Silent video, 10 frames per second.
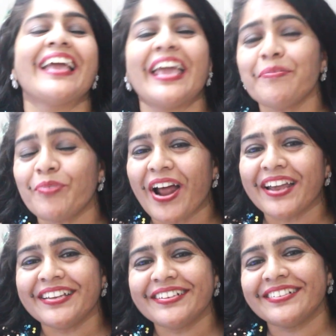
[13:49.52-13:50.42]
Hey,
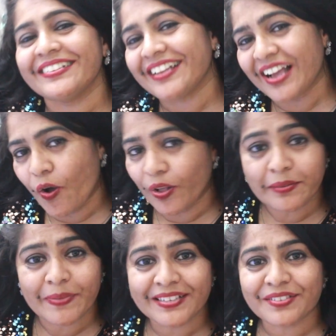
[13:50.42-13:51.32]
Brian.
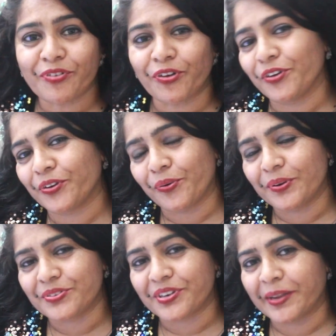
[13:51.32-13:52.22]
All the best for your
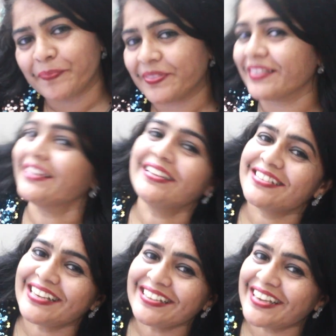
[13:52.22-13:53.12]
road trip.
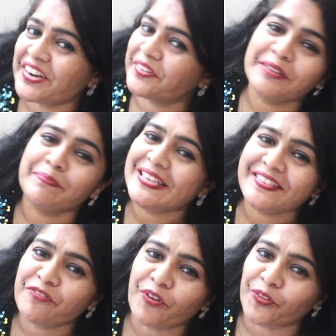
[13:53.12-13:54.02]
Take care and be
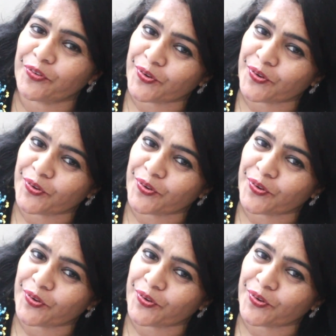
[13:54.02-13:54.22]
safe on the